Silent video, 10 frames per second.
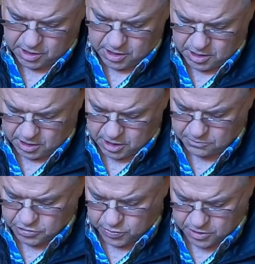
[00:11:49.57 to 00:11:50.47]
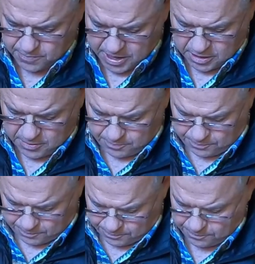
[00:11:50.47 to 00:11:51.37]
It comes with a mounting
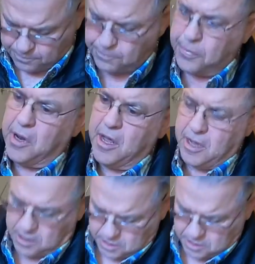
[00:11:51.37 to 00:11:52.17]
plate